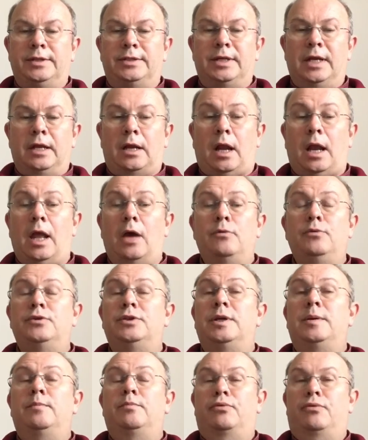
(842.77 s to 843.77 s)
a
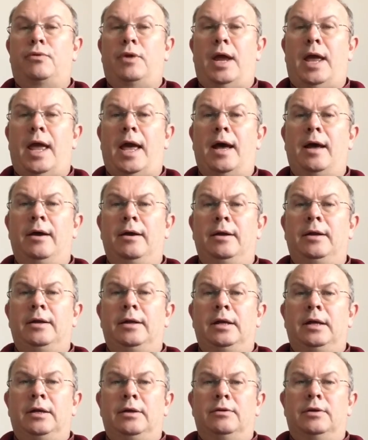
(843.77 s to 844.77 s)
closing prayer
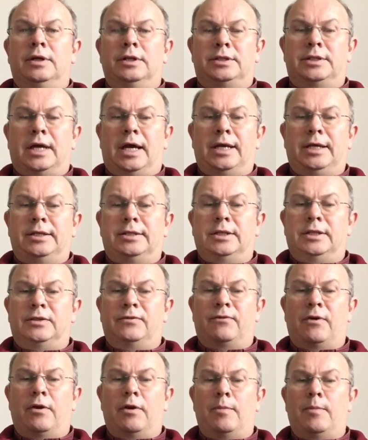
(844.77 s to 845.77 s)
that takes us
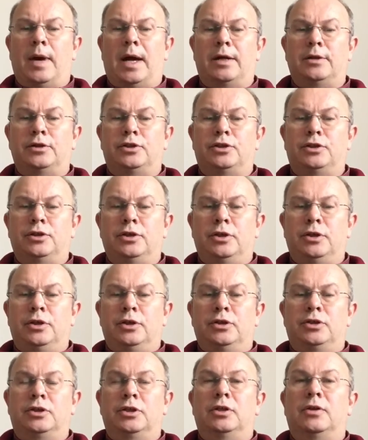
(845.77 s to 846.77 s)
very much
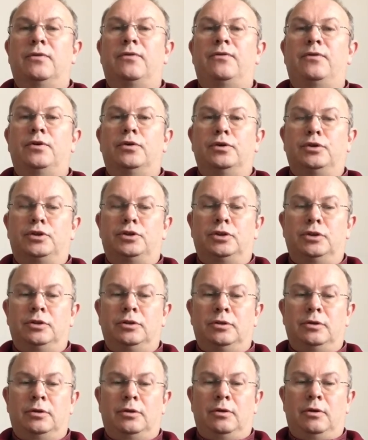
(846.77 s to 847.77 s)
to the foot
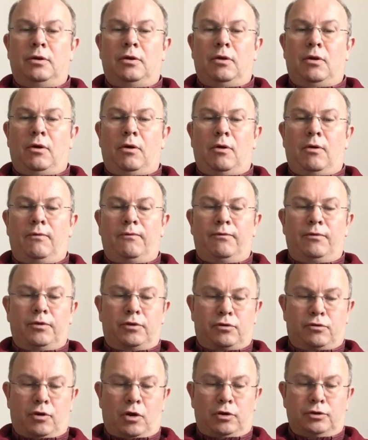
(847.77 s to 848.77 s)
of the
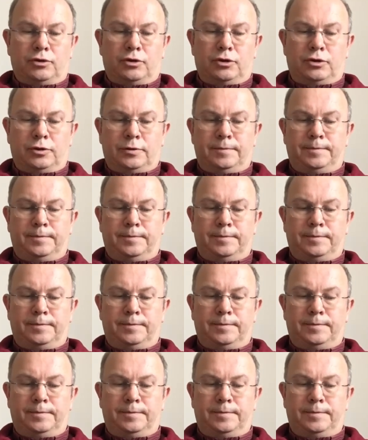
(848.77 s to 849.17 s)
cross.